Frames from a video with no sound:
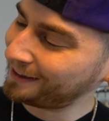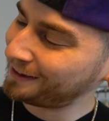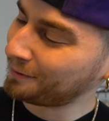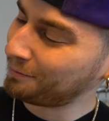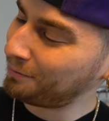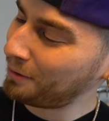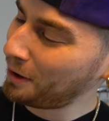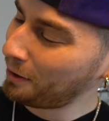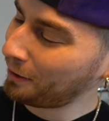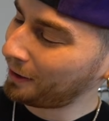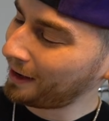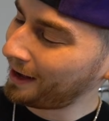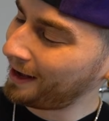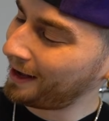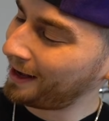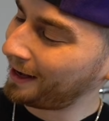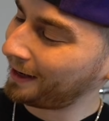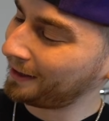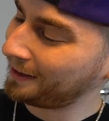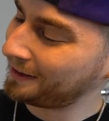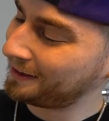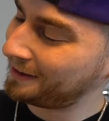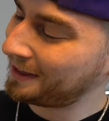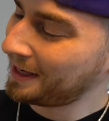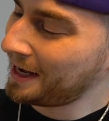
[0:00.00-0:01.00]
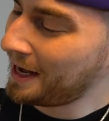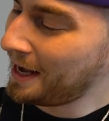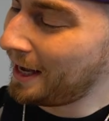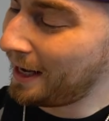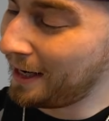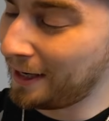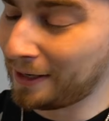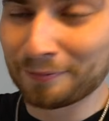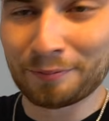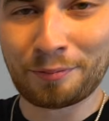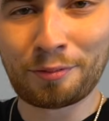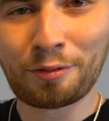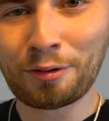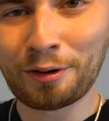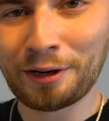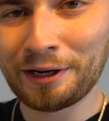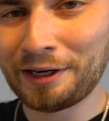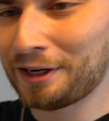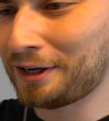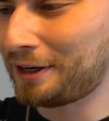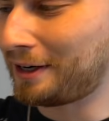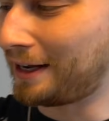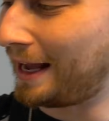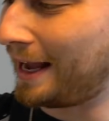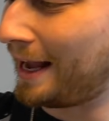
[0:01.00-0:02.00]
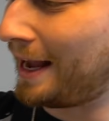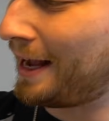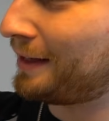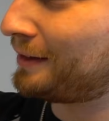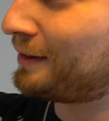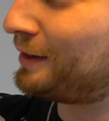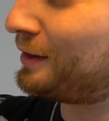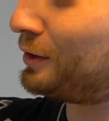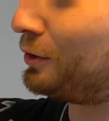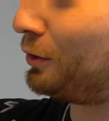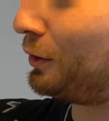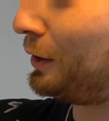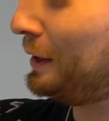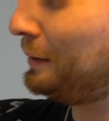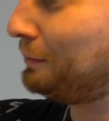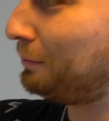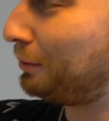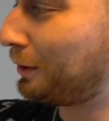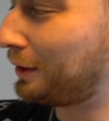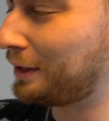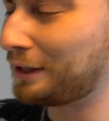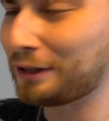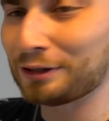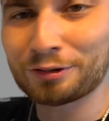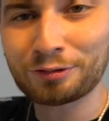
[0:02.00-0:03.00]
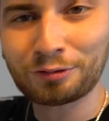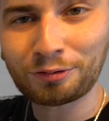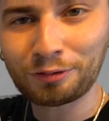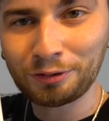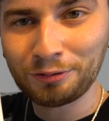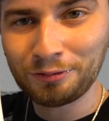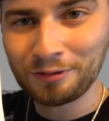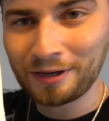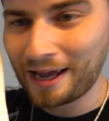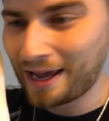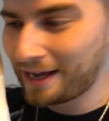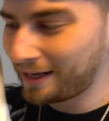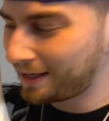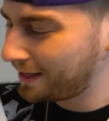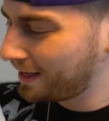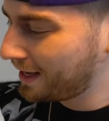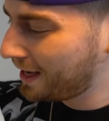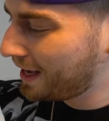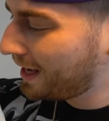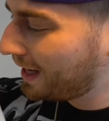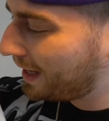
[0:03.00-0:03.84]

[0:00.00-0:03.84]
it's the Pocahontas embroidered and screen printed crew neck.